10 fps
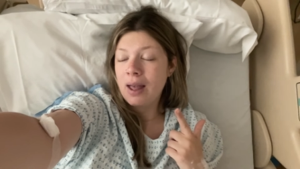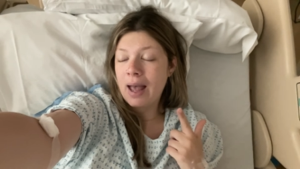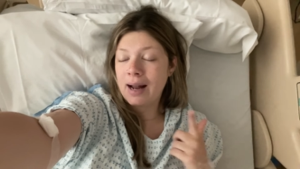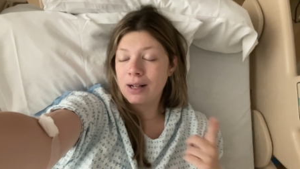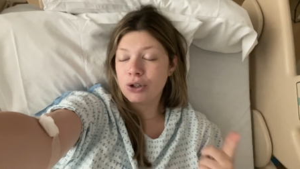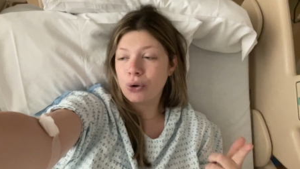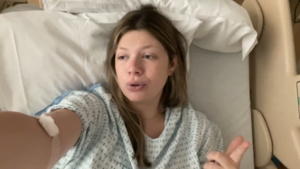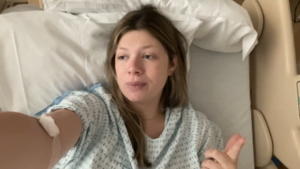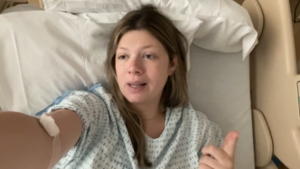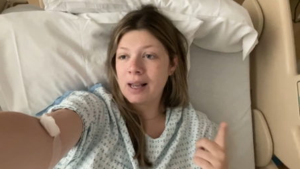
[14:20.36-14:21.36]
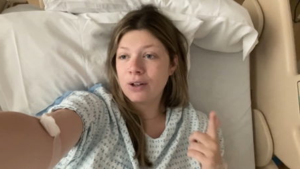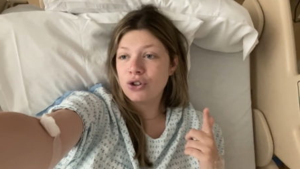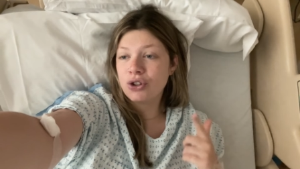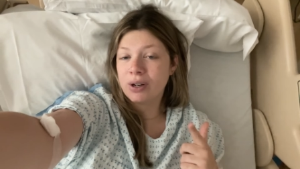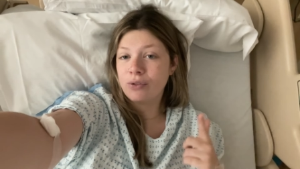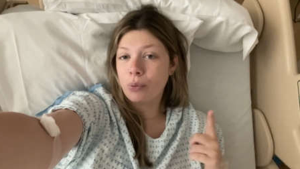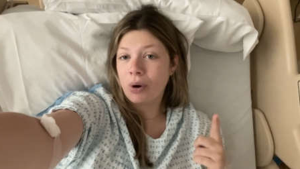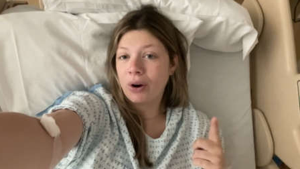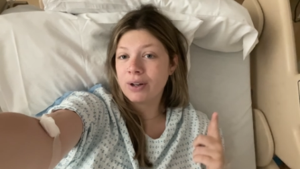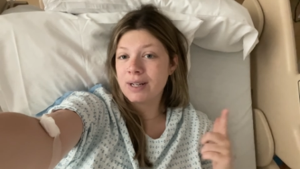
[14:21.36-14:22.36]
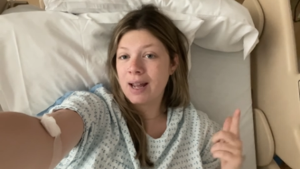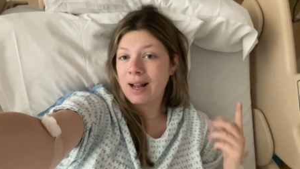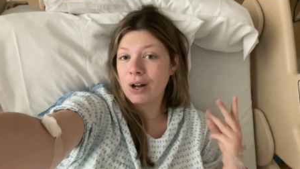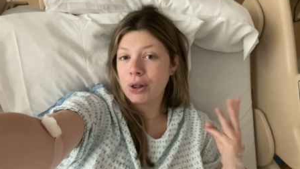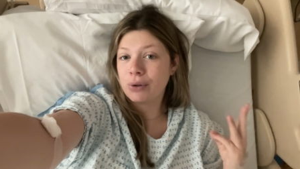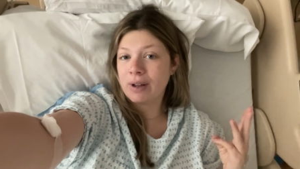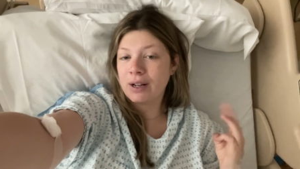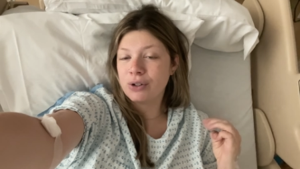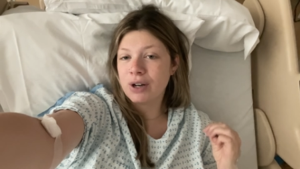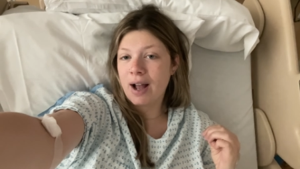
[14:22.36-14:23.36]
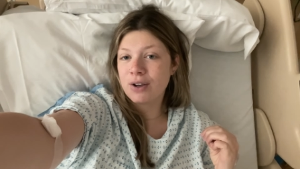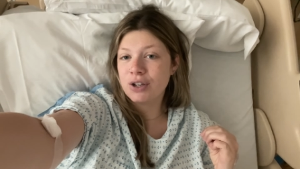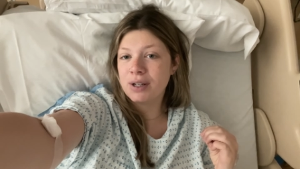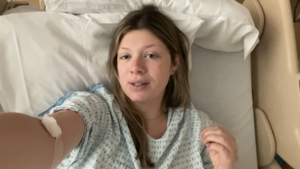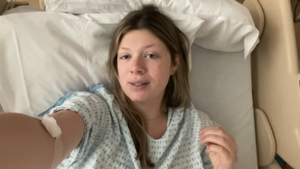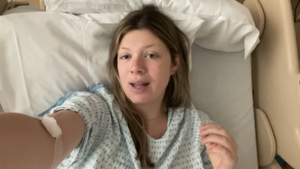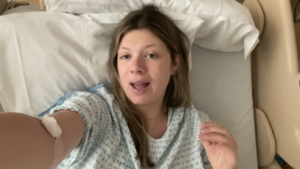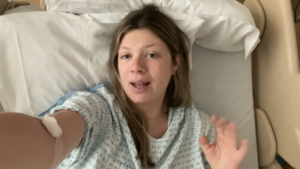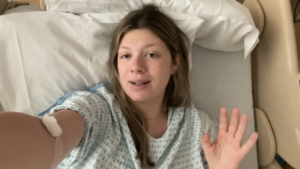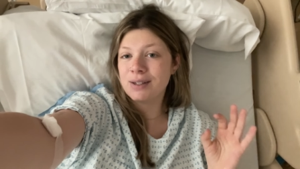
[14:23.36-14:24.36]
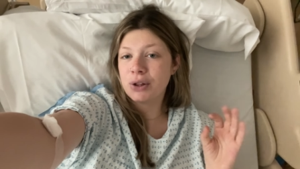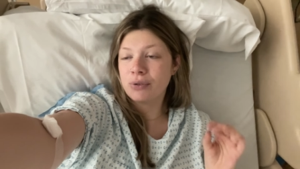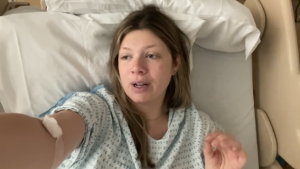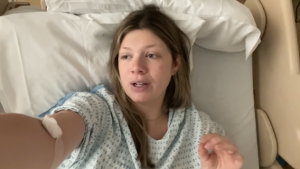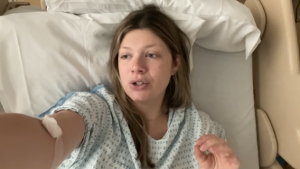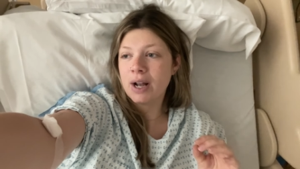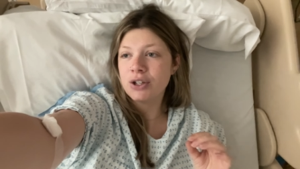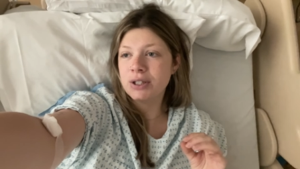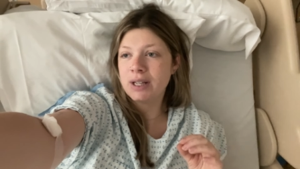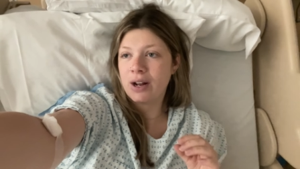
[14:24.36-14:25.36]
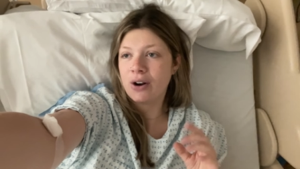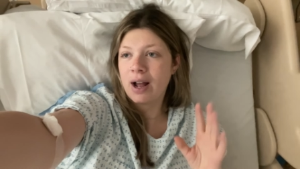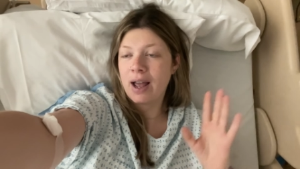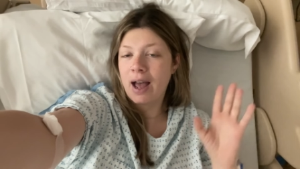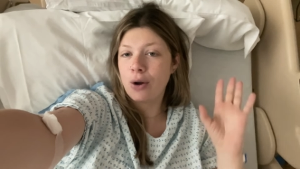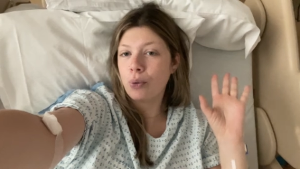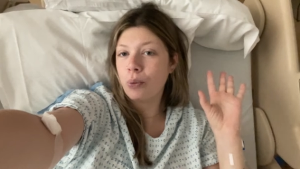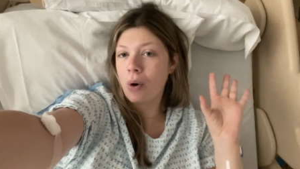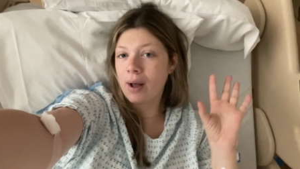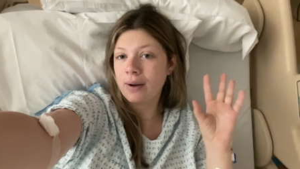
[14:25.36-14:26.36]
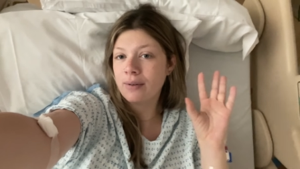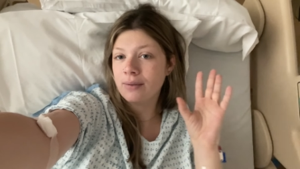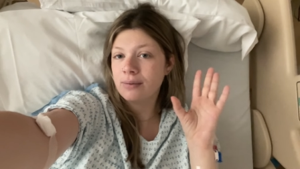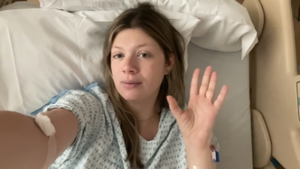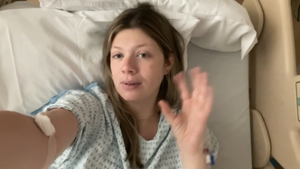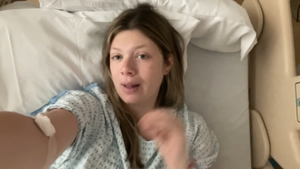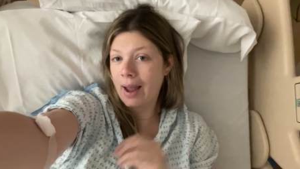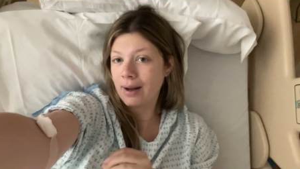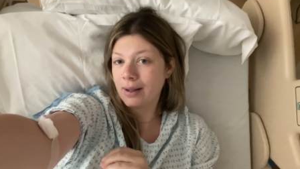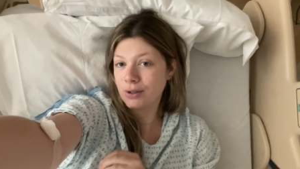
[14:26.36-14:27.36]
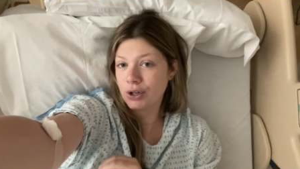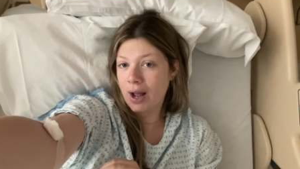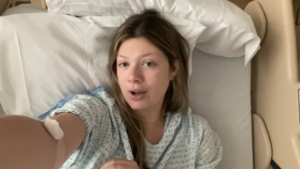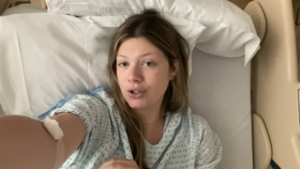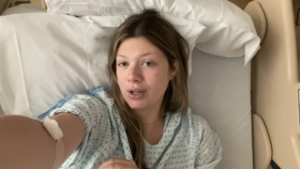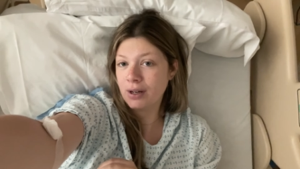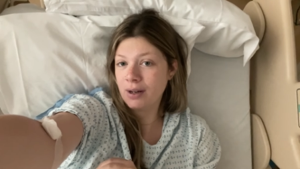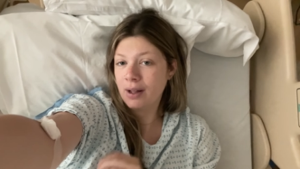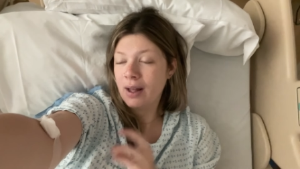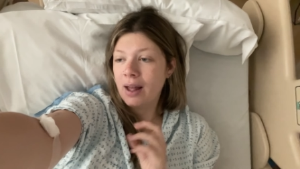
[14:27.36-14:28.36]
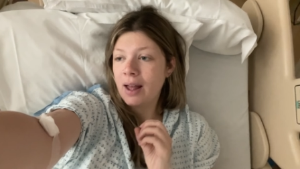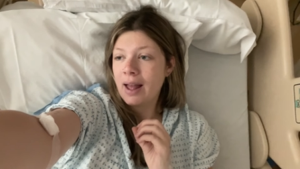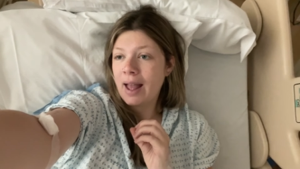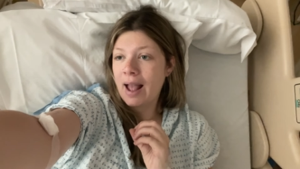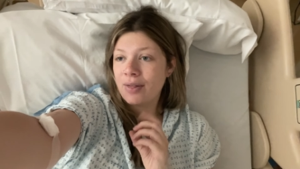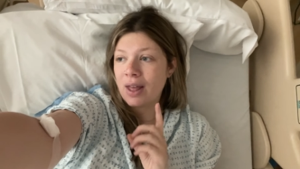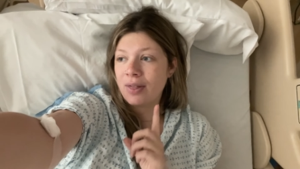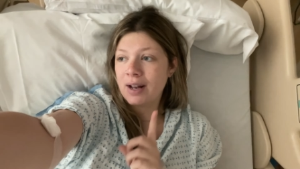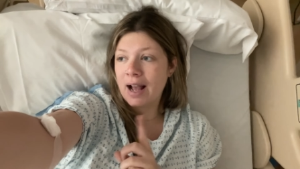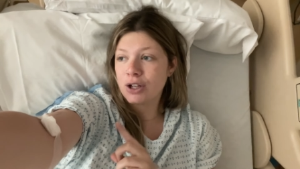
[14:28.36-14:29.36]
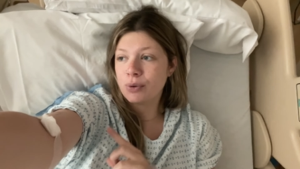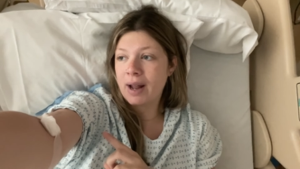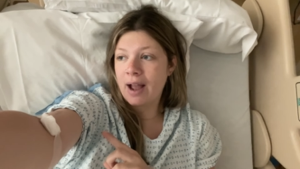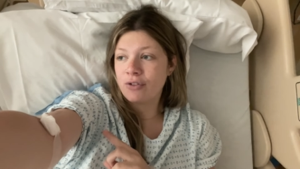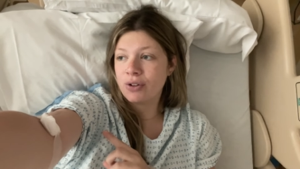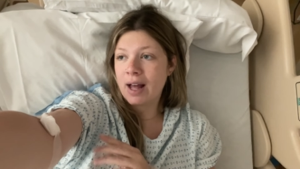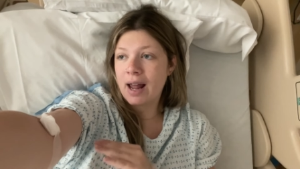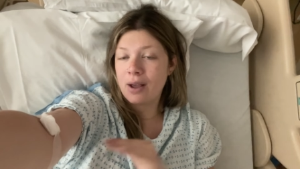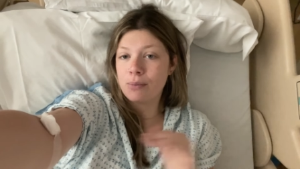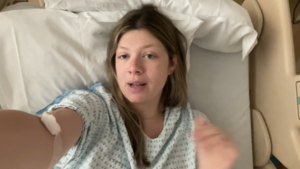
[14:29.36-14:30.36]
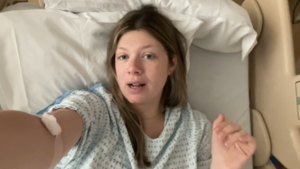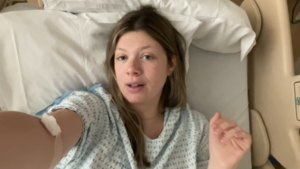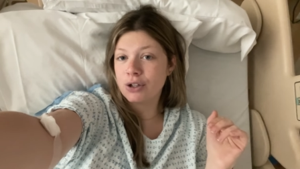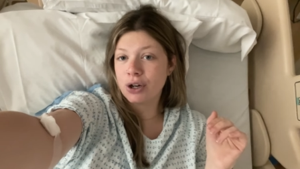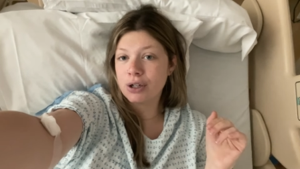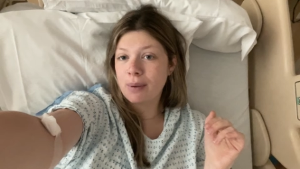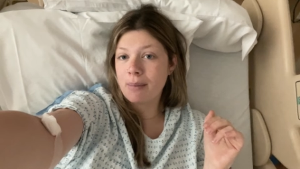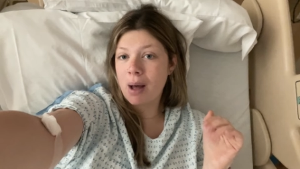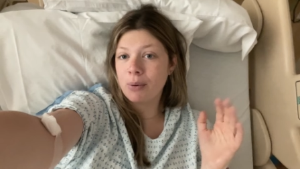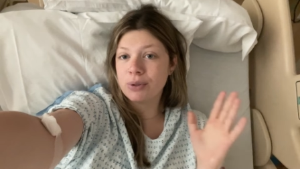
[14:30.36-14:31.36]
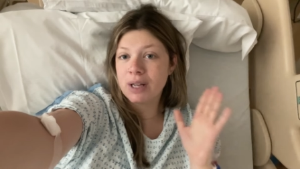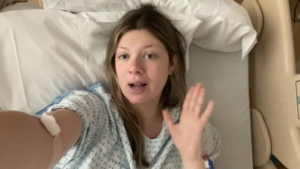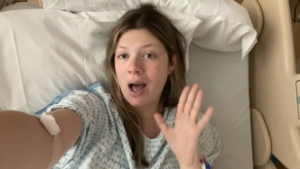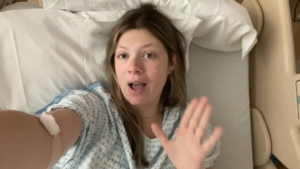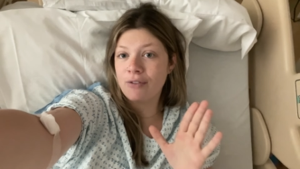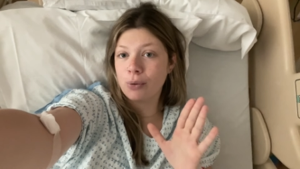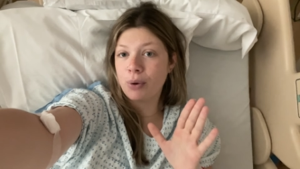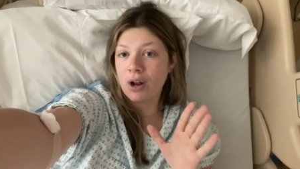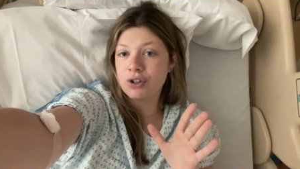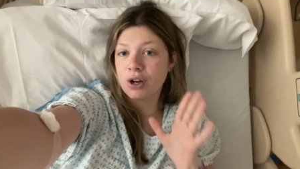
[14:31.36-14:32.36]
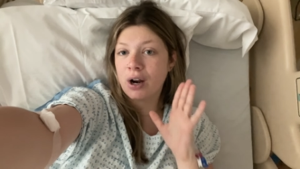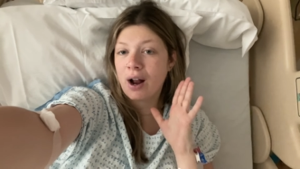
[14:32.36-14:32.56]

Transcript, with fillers: and he told me it should have worked in three contractions and three contractions later I had one light contraction and then the next one after that I immediately turned to my mom and was like I feel pressure